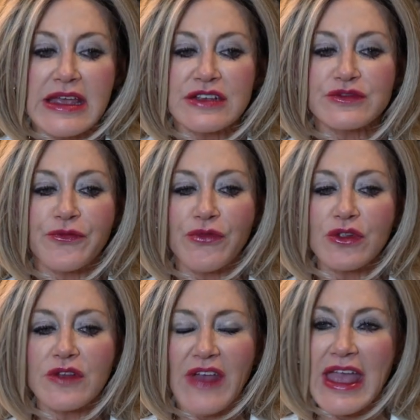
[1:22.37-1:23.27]
is
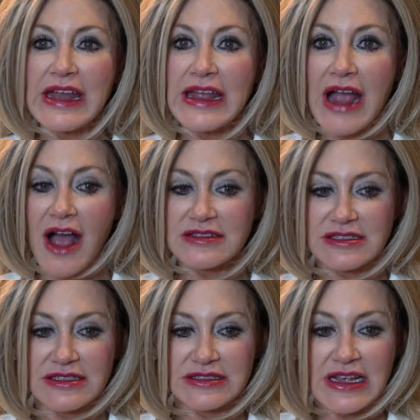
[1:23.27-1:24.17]
full of
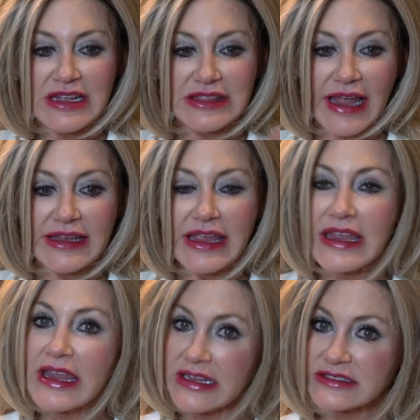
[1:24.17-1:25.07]
antioxidants like
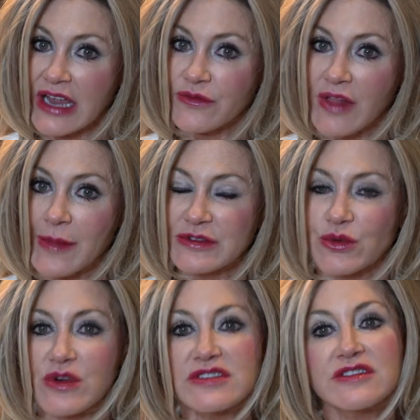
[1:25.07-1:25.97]

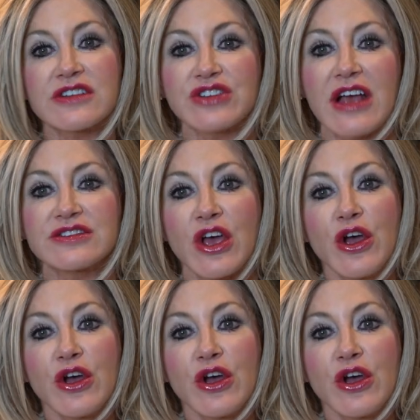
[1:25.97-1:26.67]
anti-inflammatories such as